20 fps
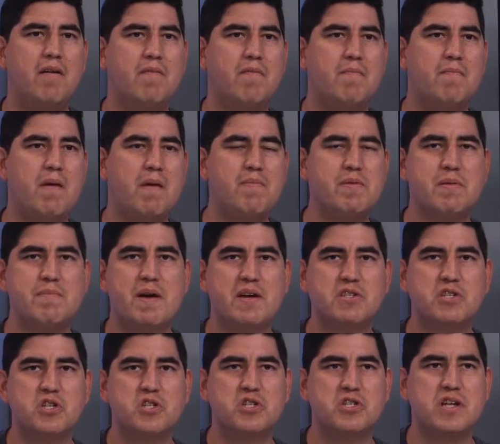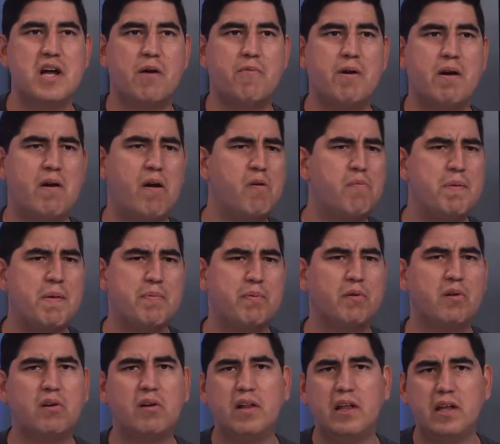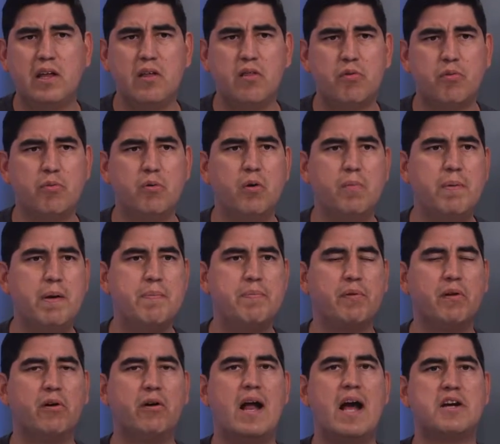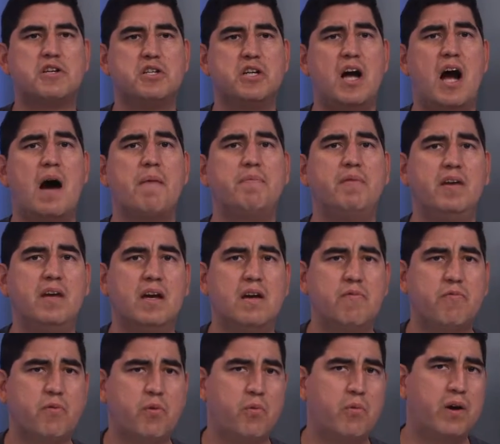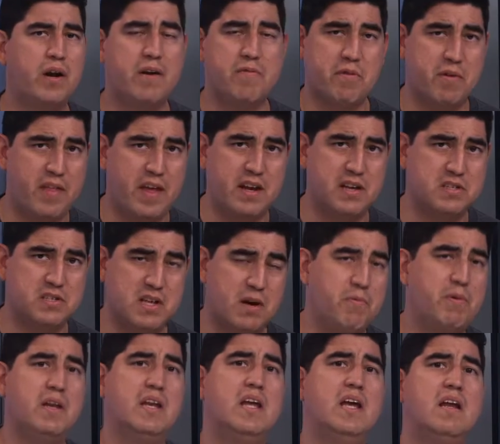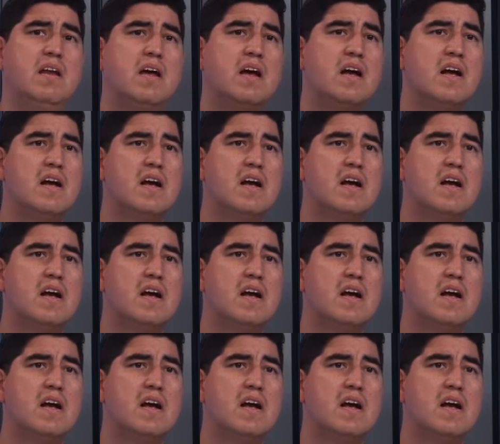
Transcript: maybe the message is not right. Oh, people aren't clicking through. People aren't actually opting in for whatever that is that we need.